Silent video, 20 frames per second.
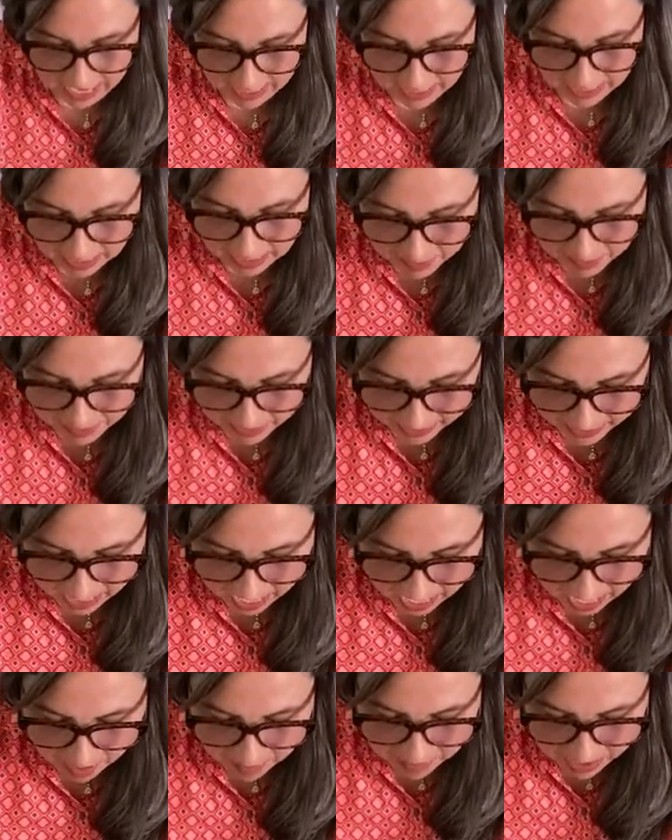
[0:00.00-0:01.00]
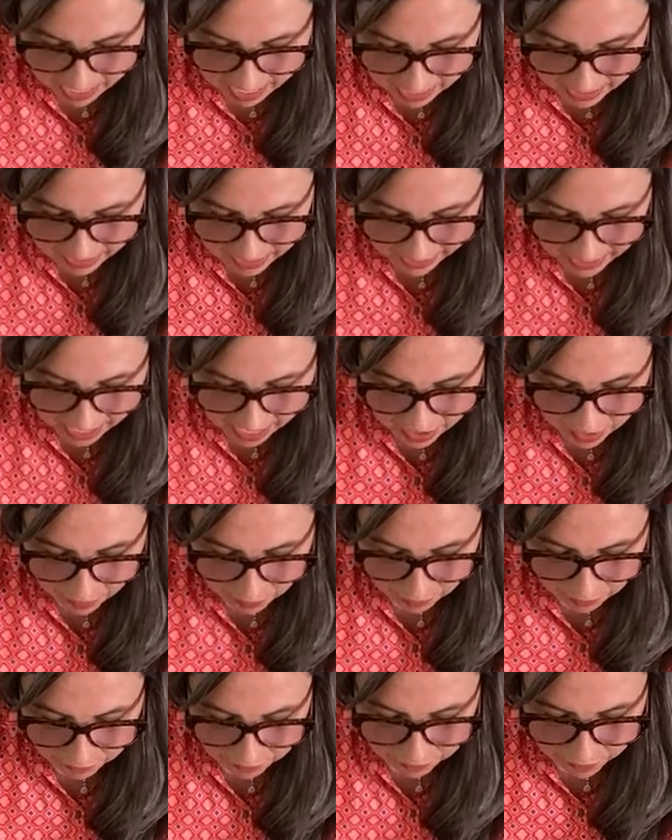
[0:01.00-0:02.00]
and I'm gonna come and I kind of
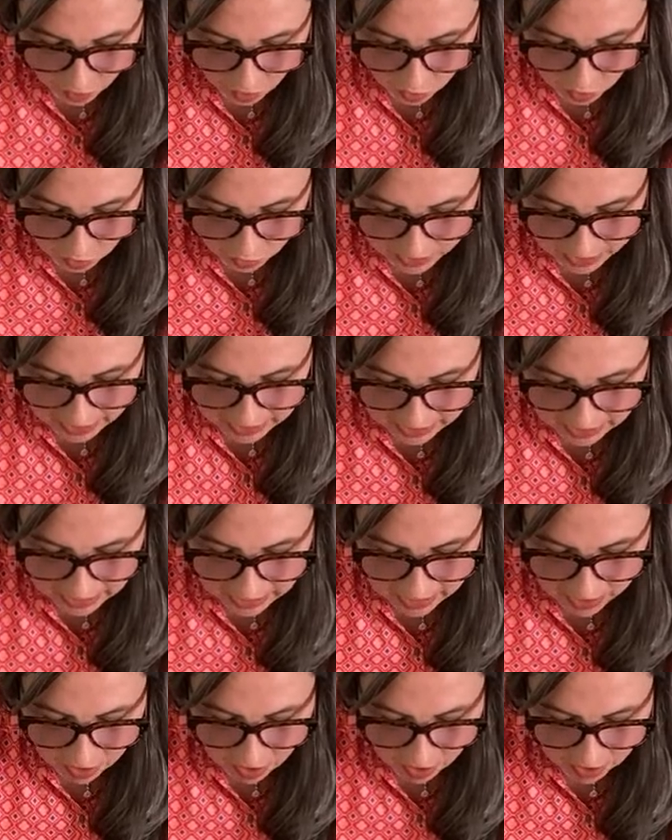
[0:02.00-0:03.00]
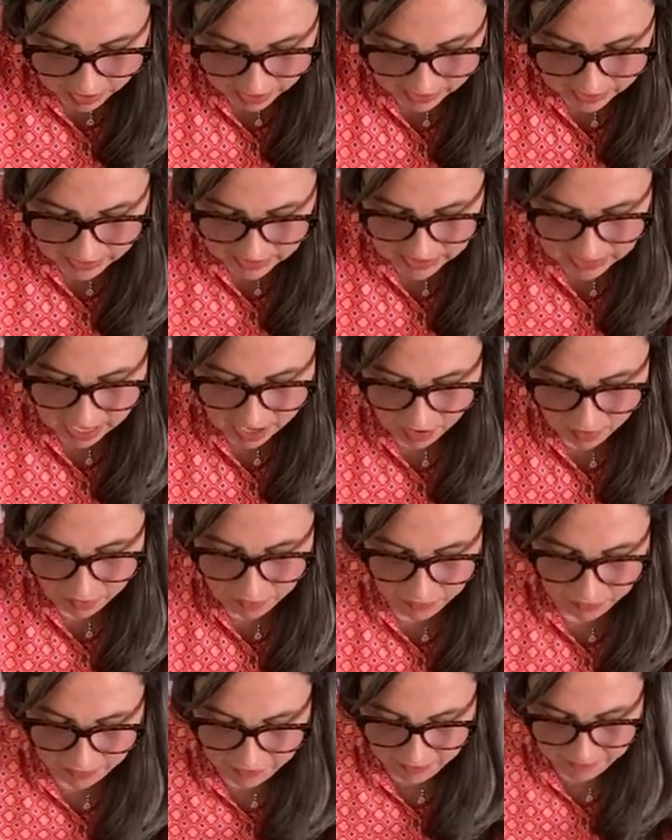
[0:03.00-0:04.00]
fold it in on
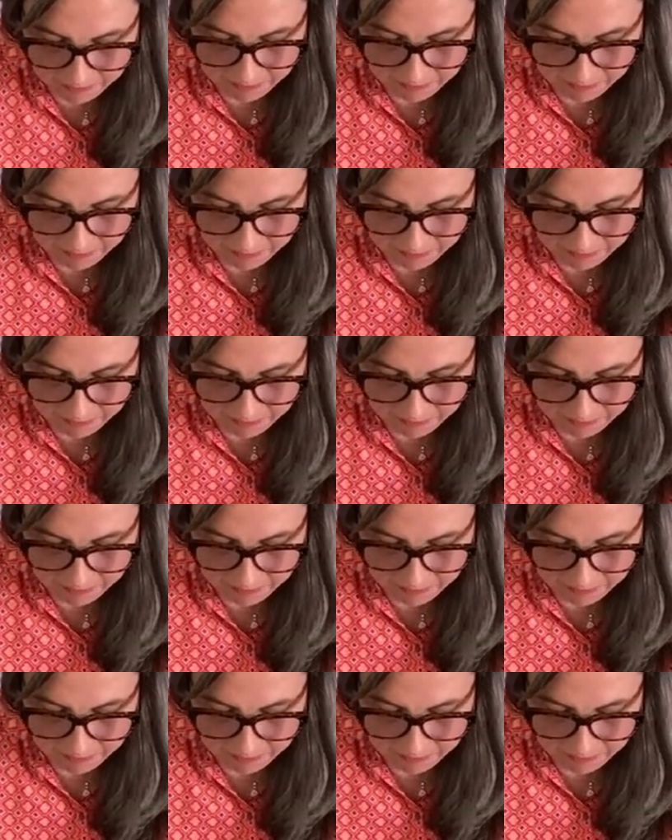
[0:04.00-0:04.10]
itself.